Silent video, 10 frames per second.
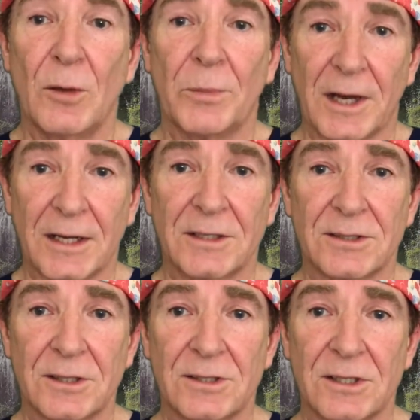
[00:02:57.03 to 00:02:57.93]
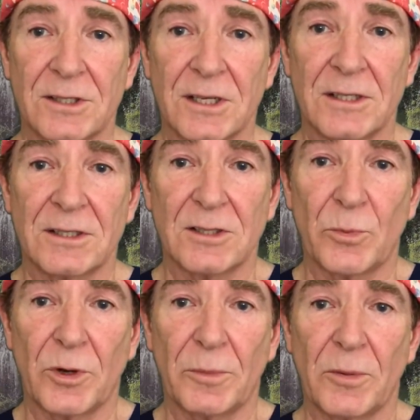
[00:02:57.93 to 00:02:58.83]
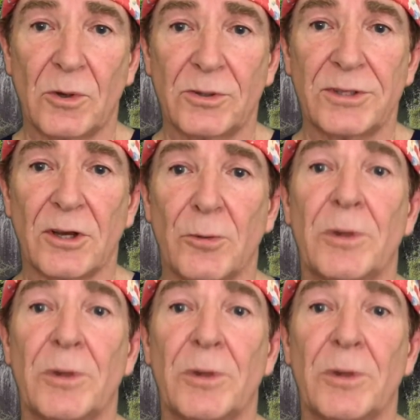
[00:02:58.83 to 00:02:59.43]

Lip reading: Parkinson's disease is a problem also,